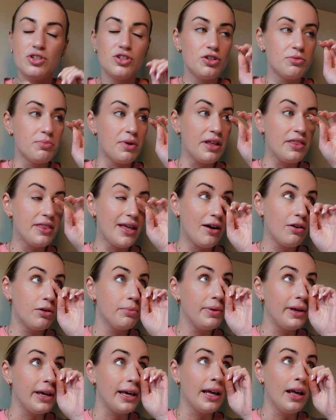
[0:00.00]
to do my
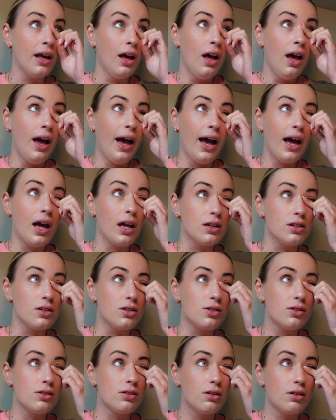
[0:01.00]
therapy,
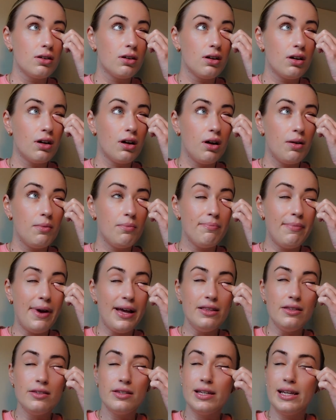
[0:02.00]
and
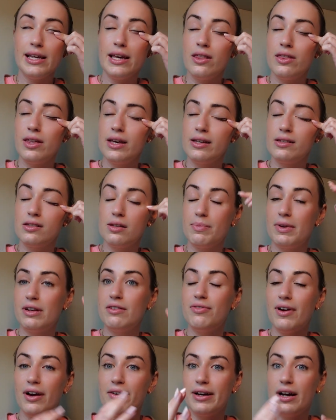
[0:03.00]
mentally things have been
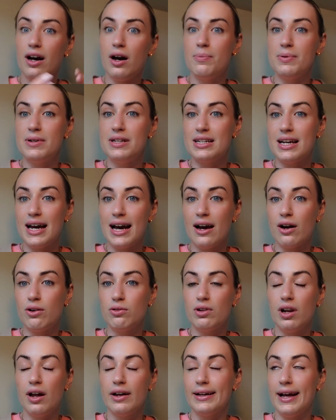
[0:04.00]
very up and down,
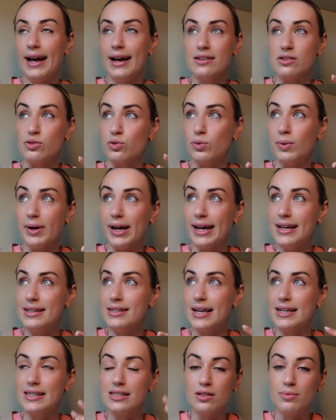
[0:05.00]
like as always,
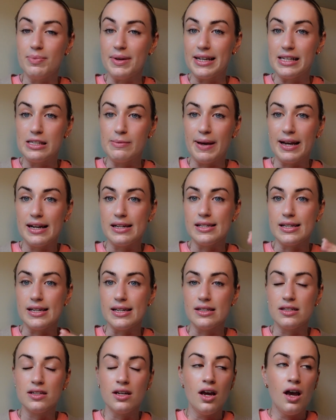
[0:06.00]
as to be
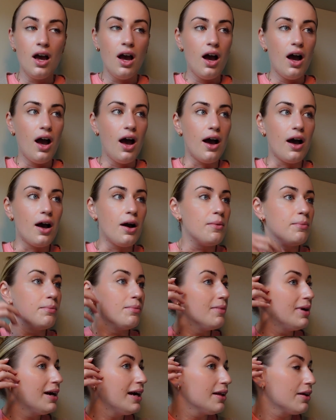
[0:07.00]
expected.
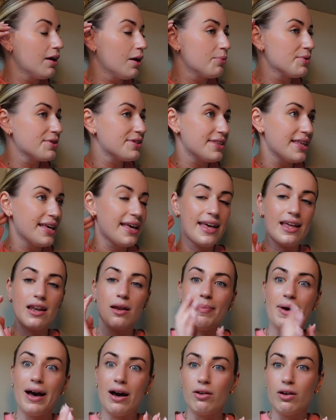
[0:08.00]
And I was thinking
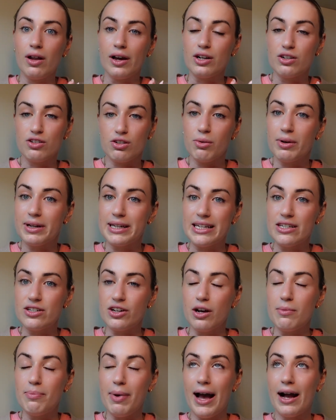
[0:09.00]
about like, do I need to
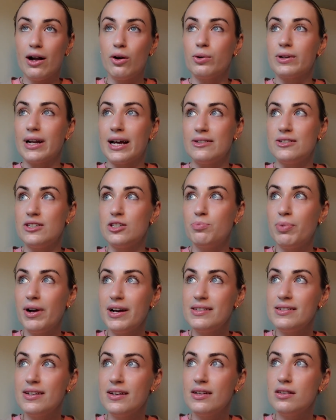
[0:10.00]
go back on
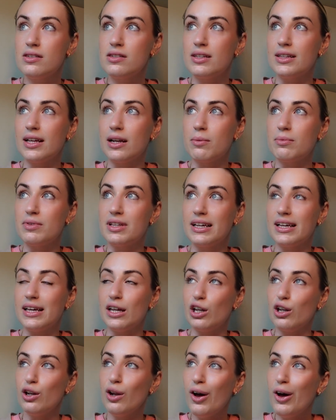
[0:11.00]
antidepressants? And then I'm
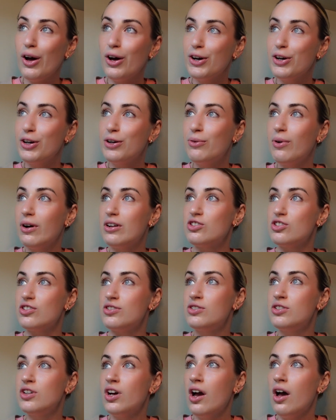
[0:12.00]
thinking, no, I
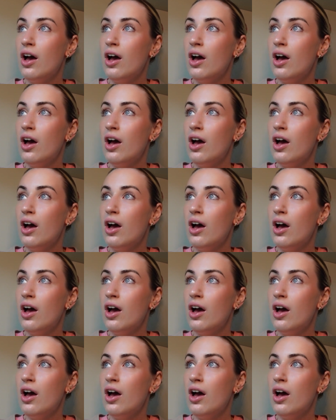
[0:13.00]
just